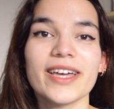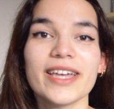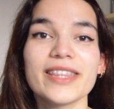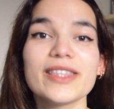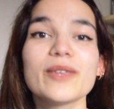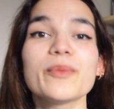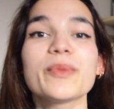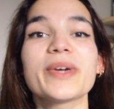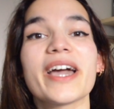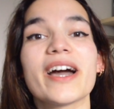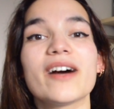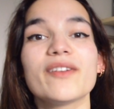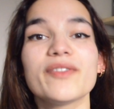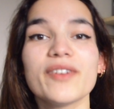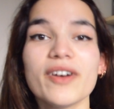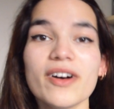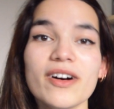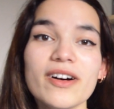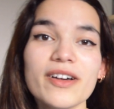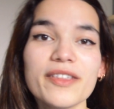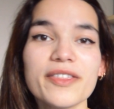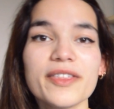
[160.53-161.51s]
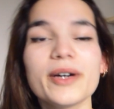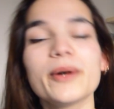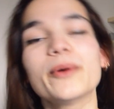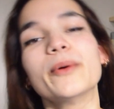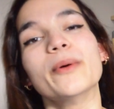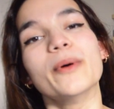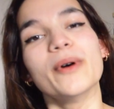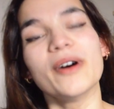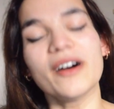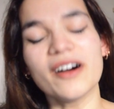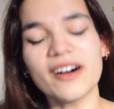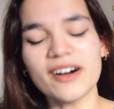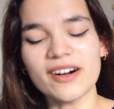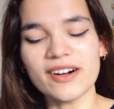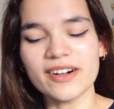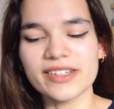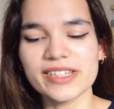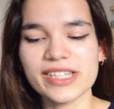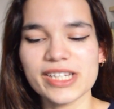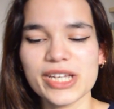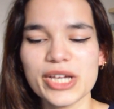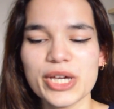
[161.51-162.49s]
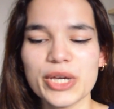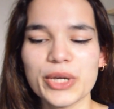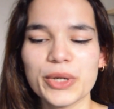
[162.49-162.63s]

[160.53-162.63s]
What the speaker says: And then we have Arthur, or Art,